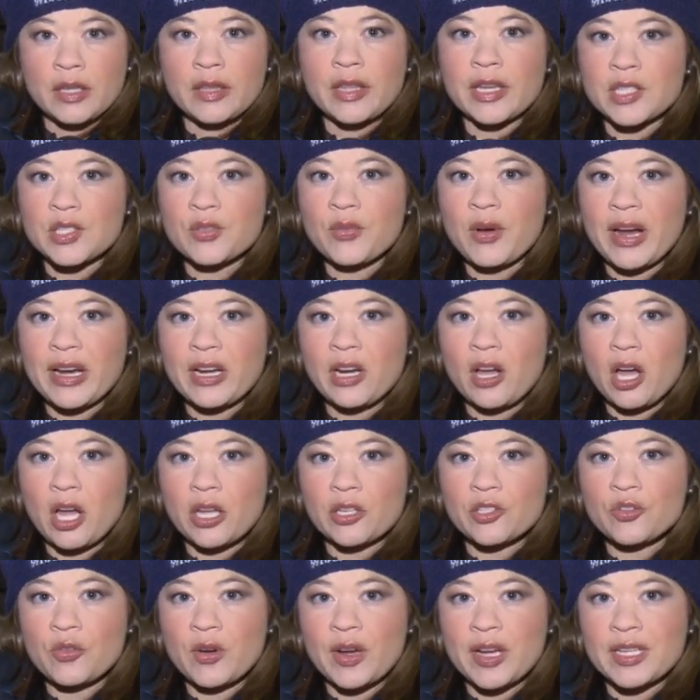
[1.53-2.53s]
That's right,
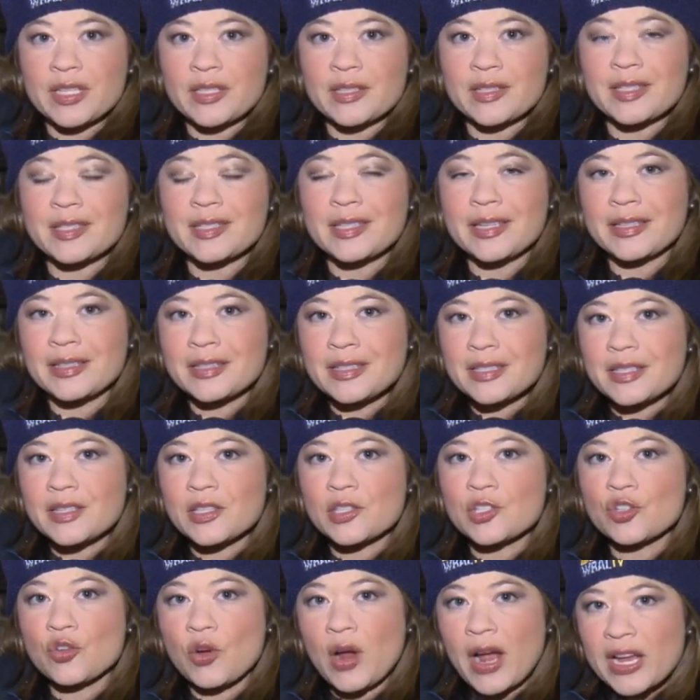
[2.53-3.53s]
Andre. Since
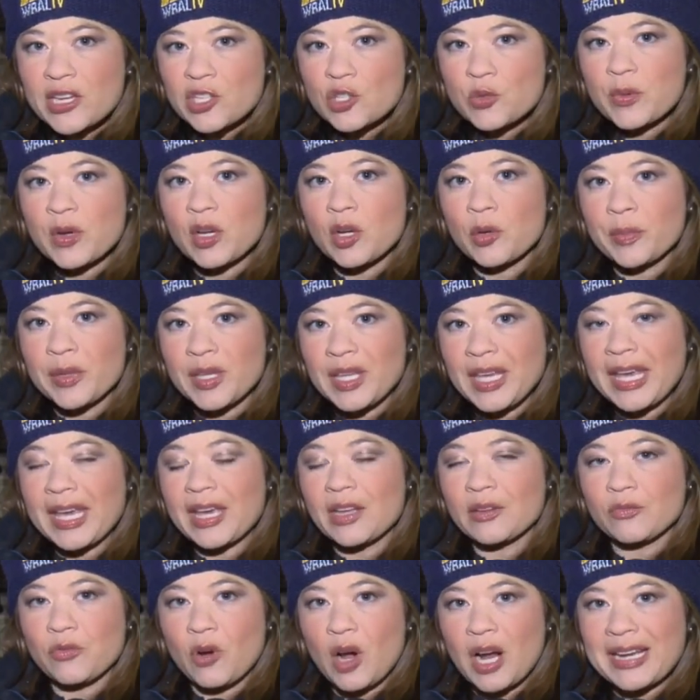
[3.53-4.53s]
the trash wheel
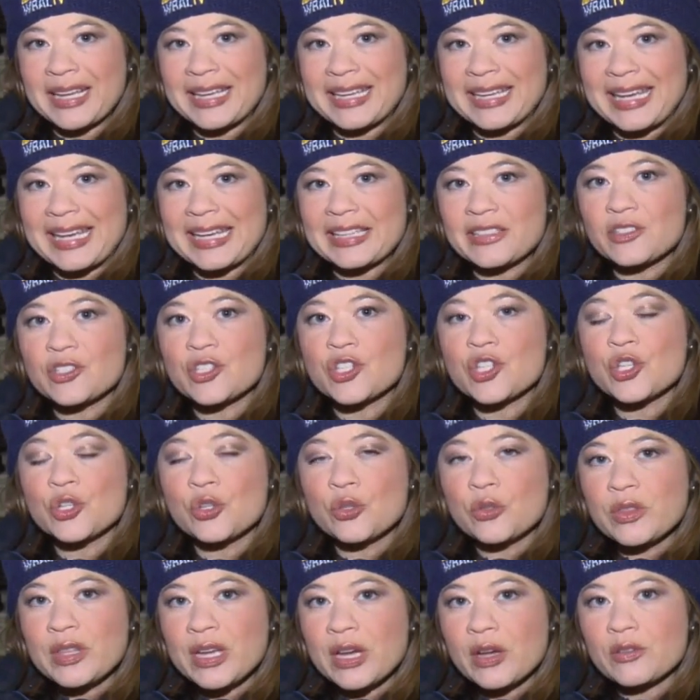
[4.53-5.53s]
began running in
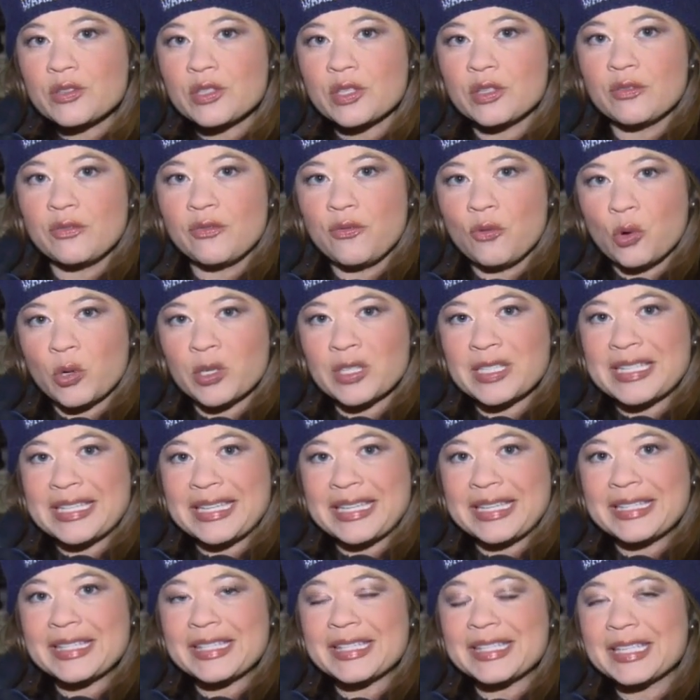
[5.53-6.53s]
two thousand
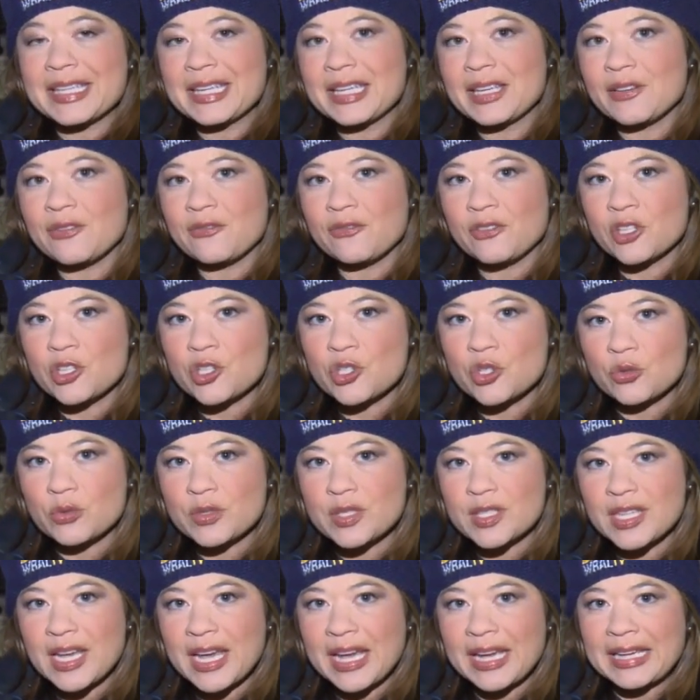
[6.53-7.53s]
fourteen, city
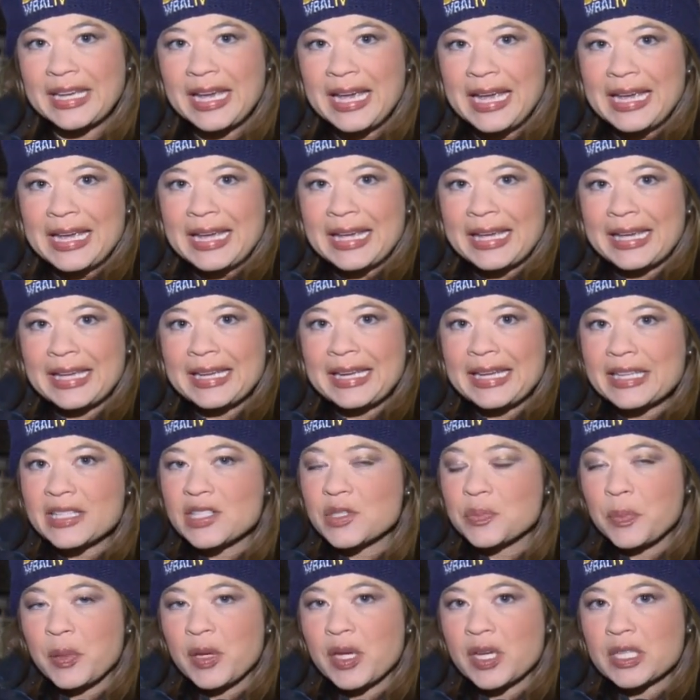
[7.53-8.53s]
officials say it
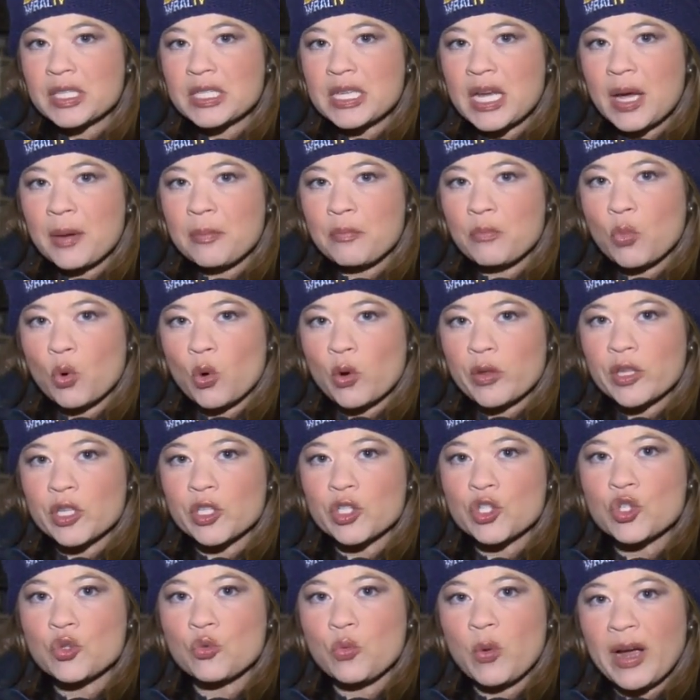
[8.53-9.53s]
has picked up more
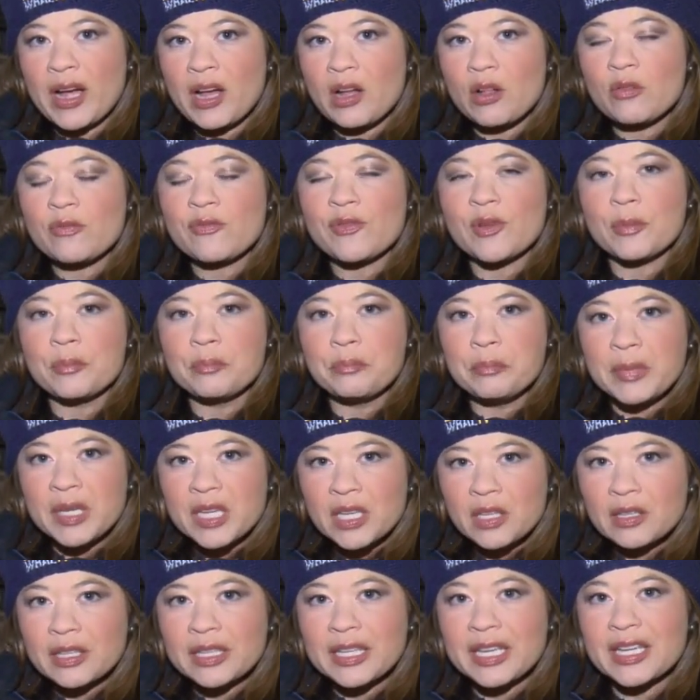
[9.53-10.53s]
than twelve
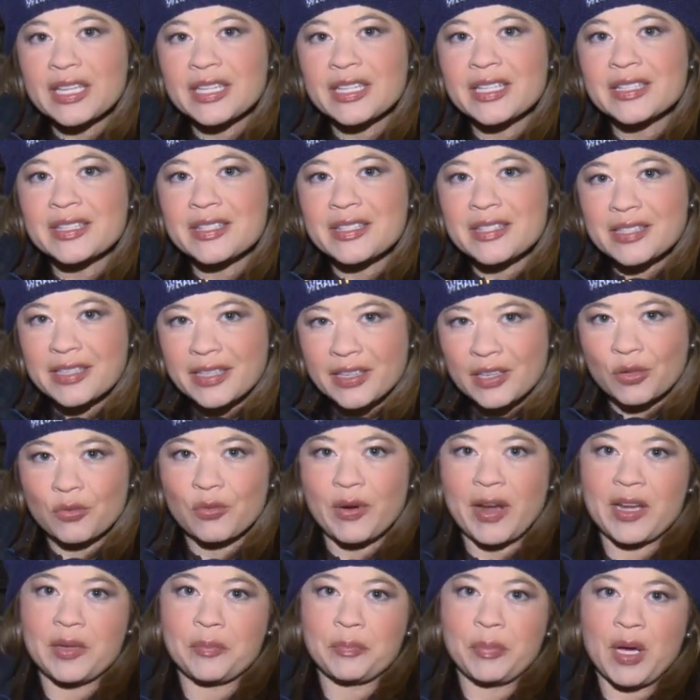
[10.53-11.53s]
million
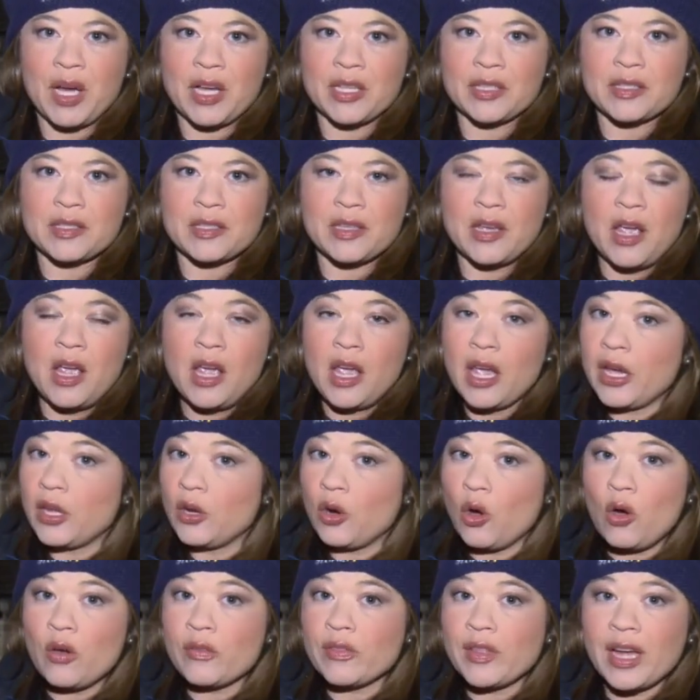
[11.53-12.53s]
cigarette butts,
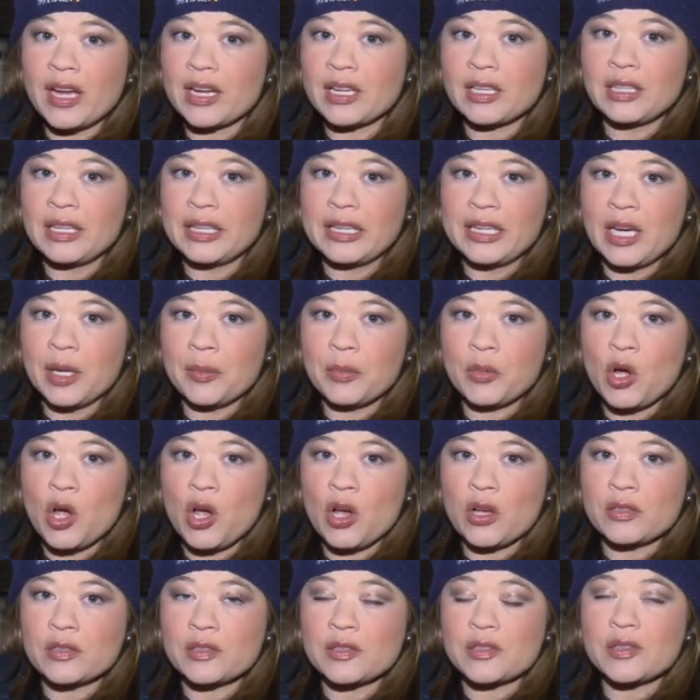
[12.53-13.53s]
and all that cleanup
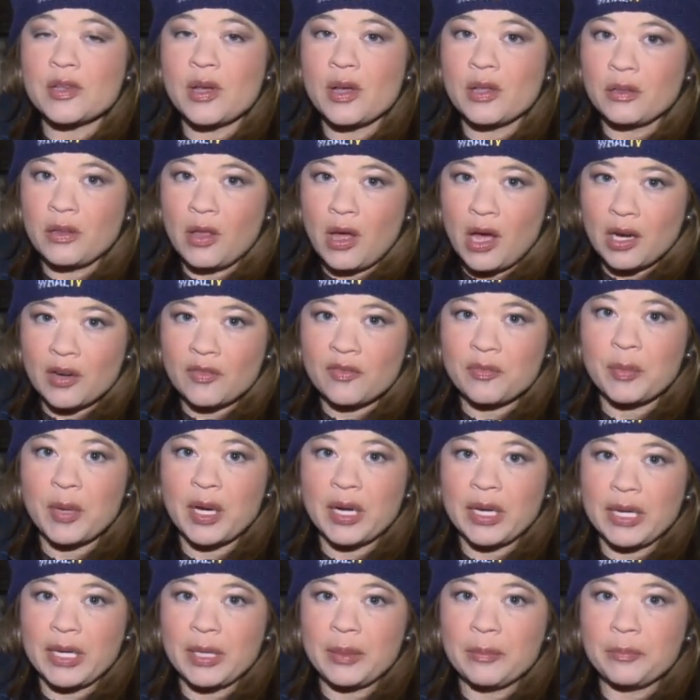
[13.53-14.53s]
costs a lot of
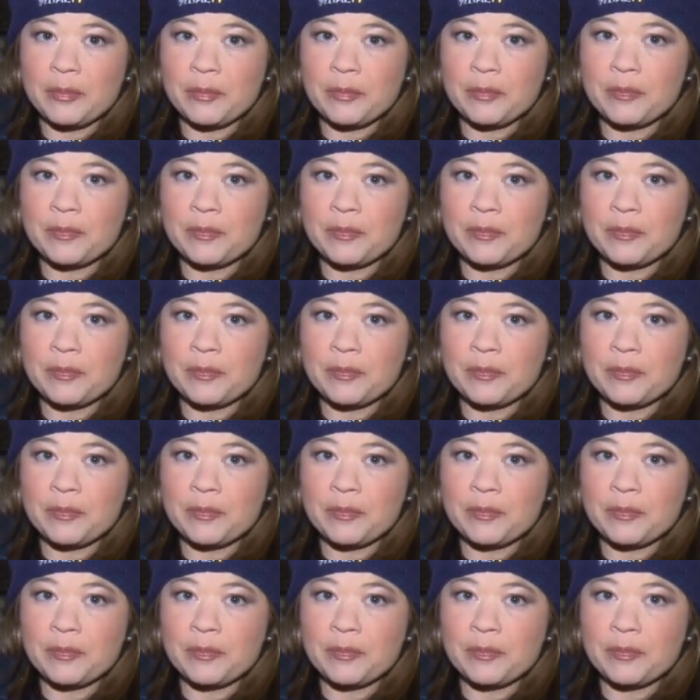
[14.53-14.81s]
money.